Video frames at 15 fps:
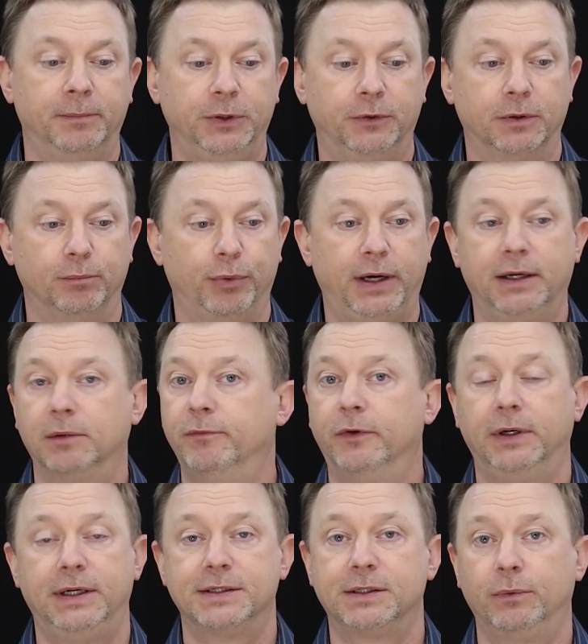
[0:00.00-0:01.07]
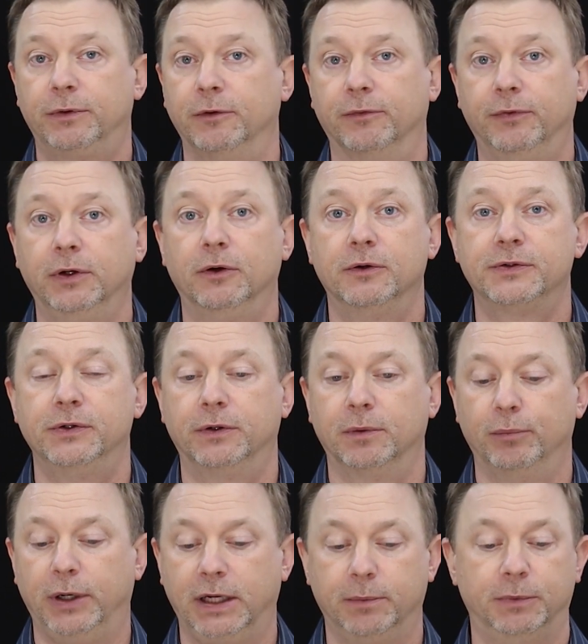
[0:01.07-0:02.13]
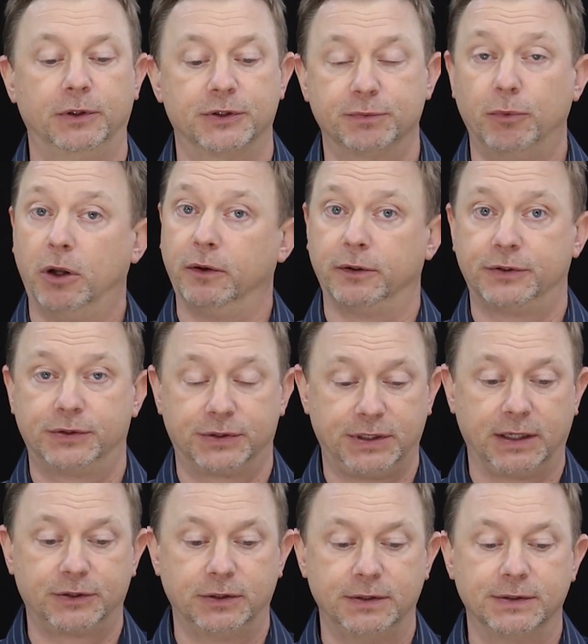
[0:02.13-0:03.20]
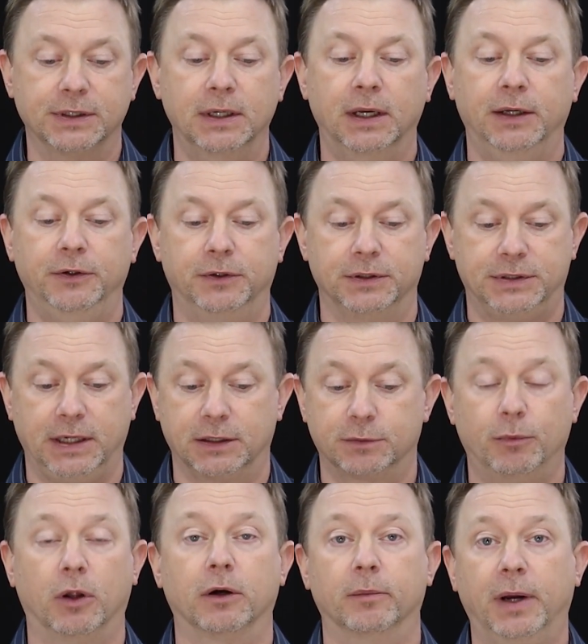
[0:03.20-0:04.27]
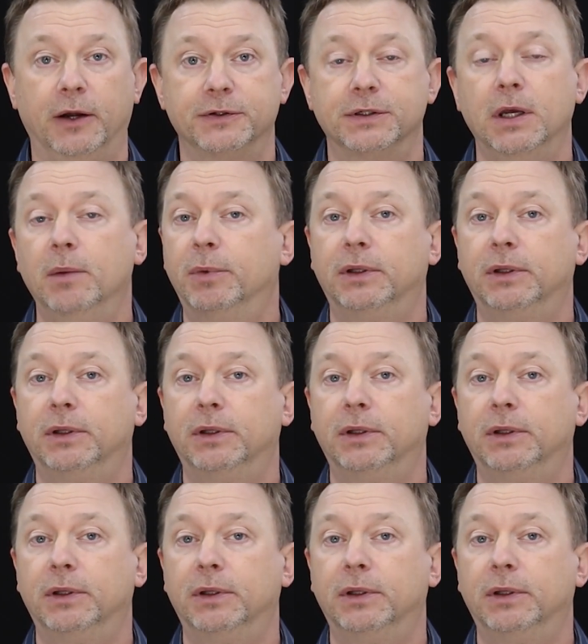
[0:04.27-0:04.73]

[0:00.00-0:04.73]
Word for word: You can break them very easily with your fingers. You can break them into smaller sections, and you can take smaller amounts.